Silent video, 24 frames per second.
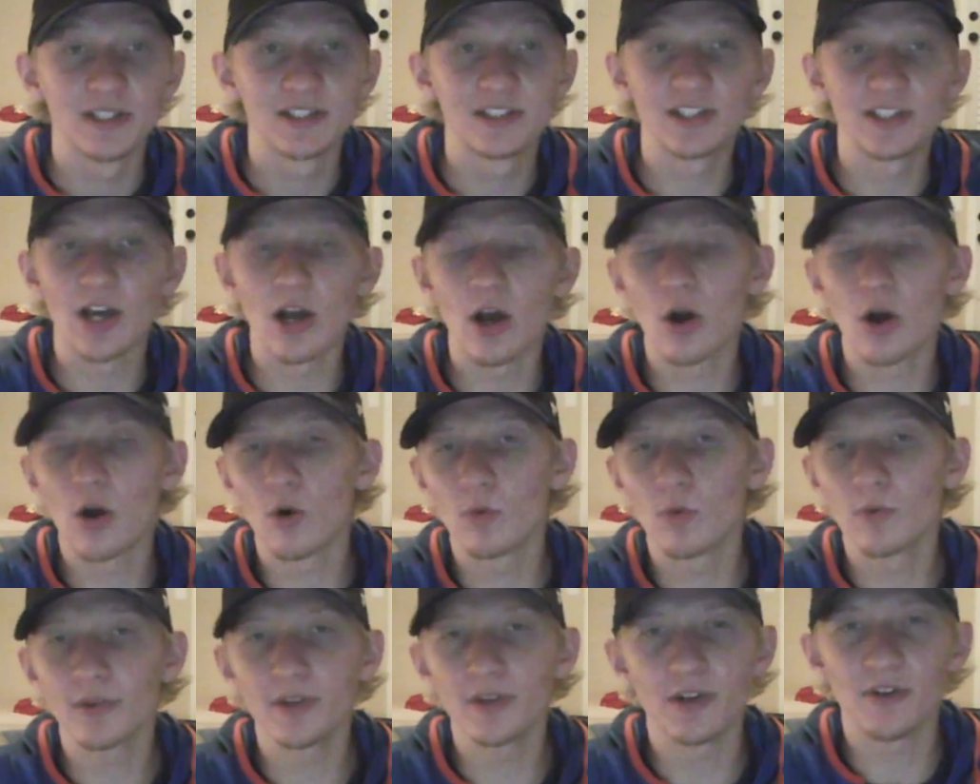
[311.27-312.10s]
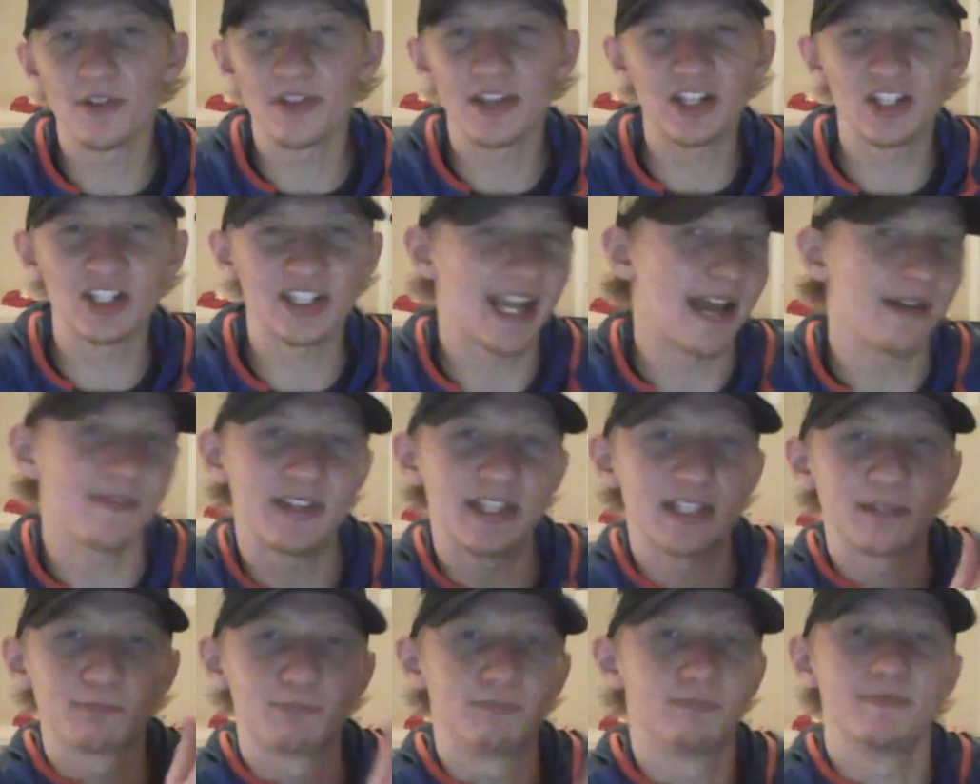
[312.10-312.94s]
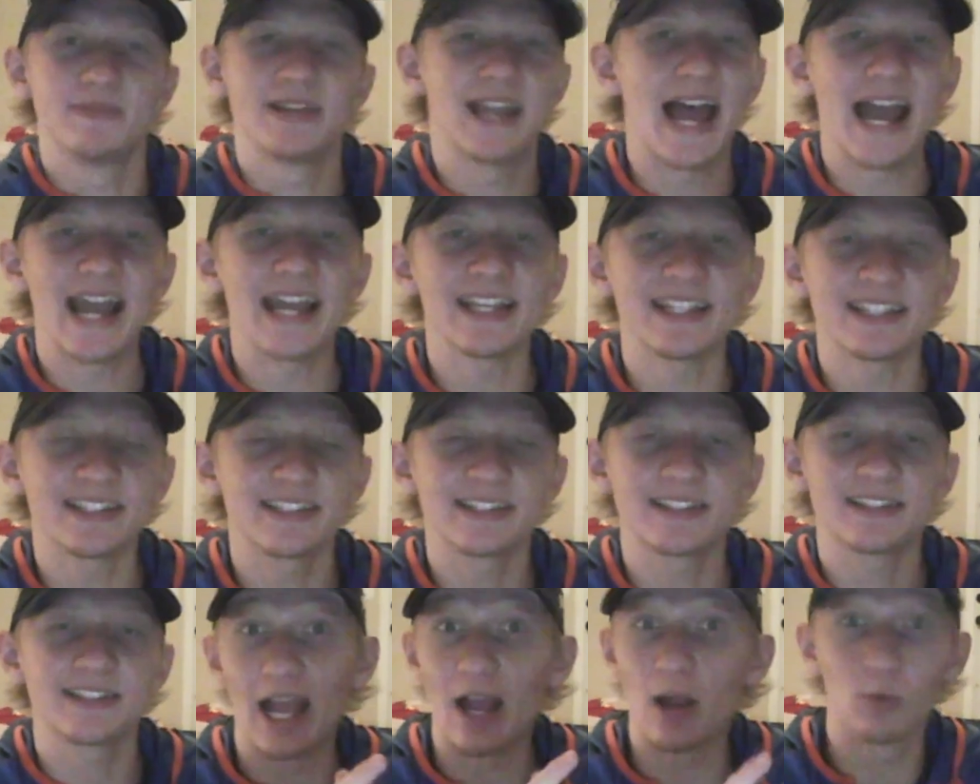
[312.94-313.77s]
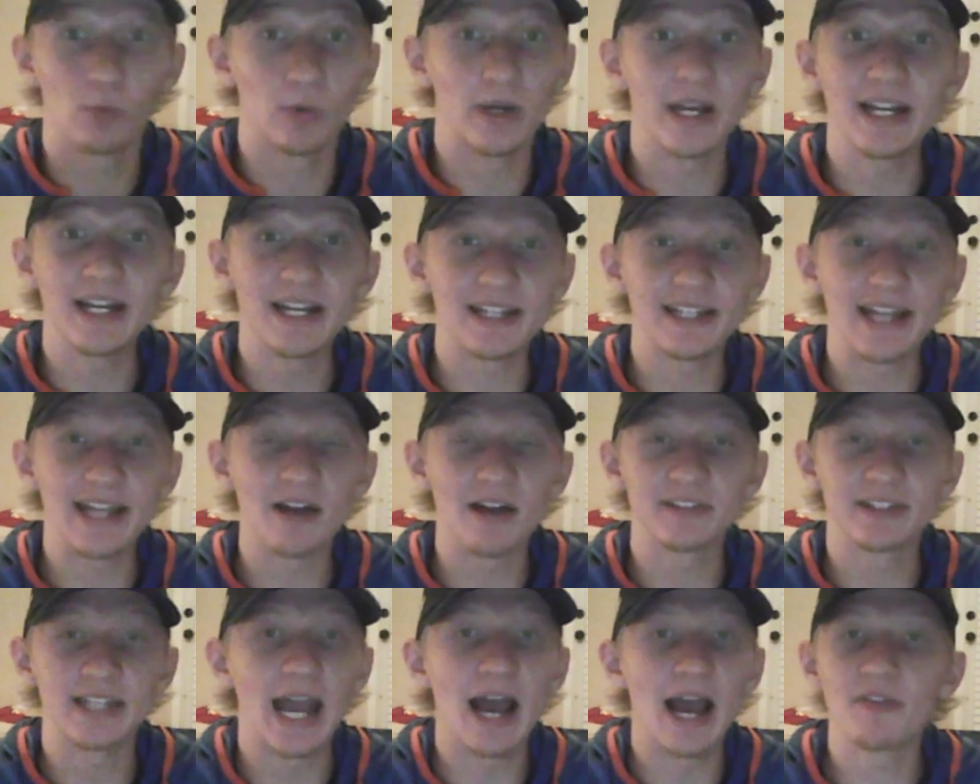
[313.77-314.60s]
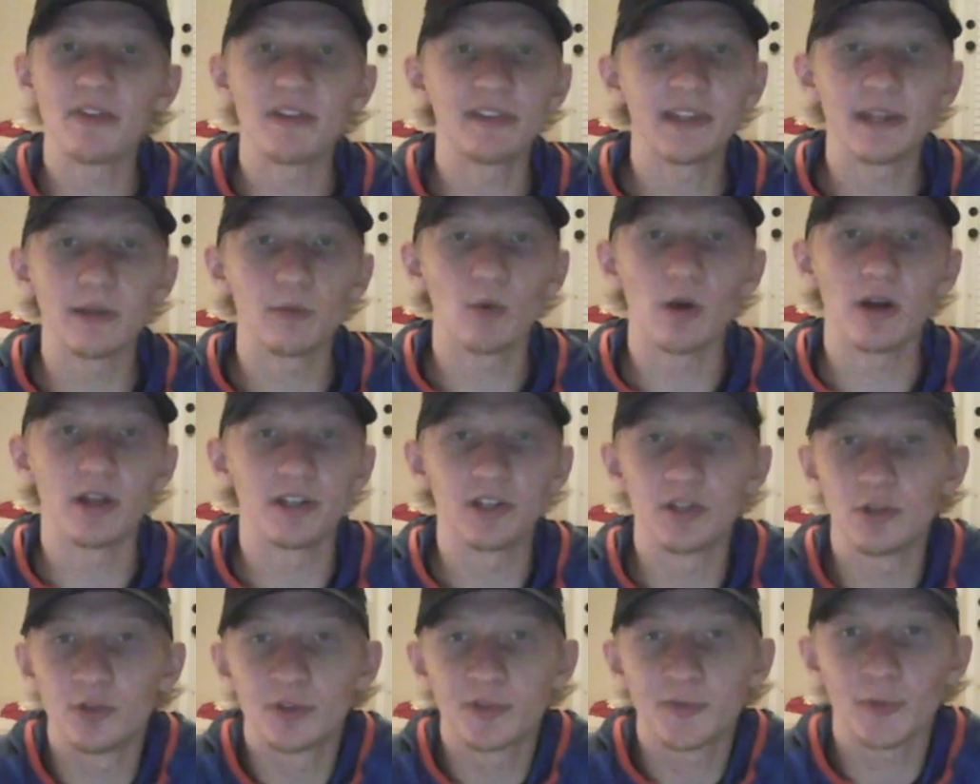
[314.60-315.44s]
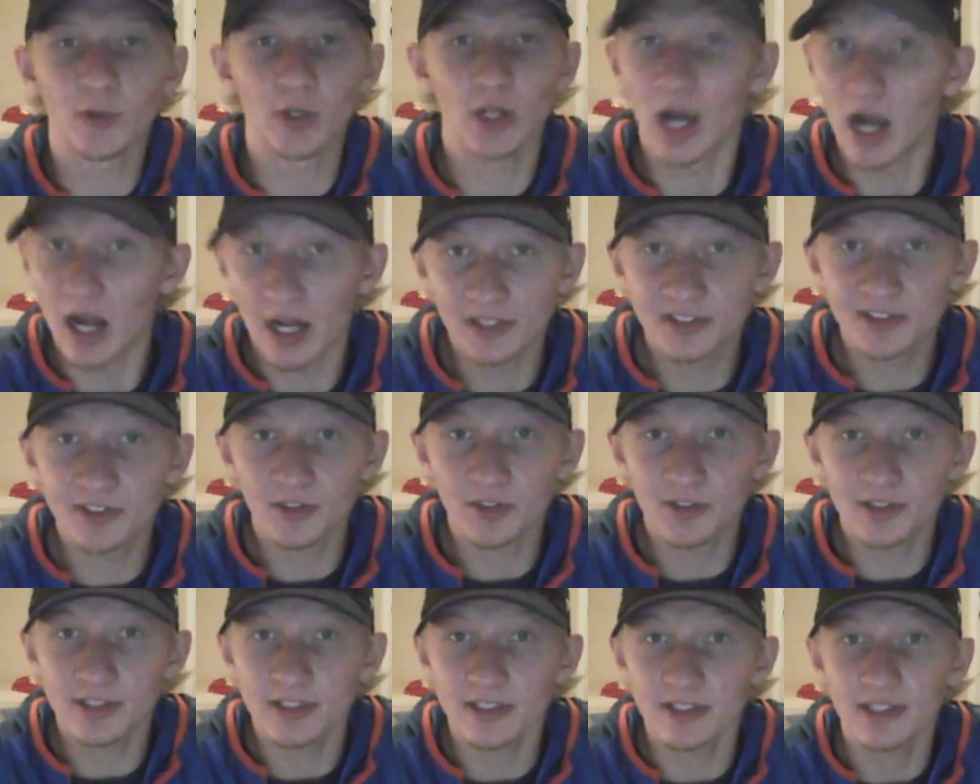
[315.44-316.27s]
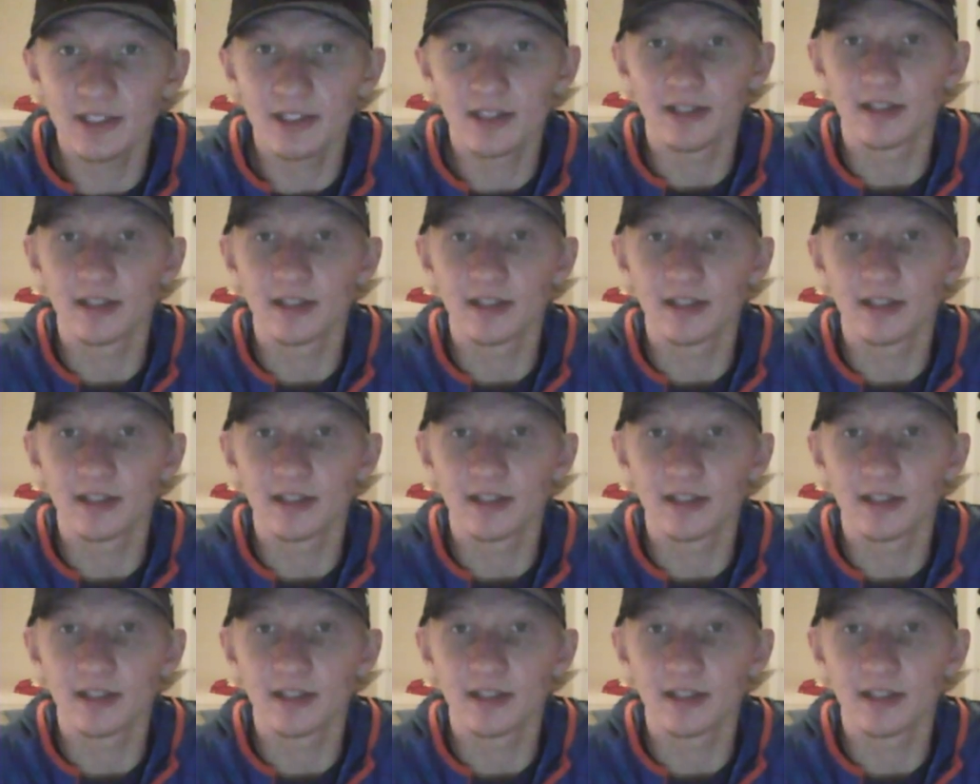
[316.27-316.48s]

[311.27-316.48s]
So, you know, they just have this nice arena downtown that they use for concerts,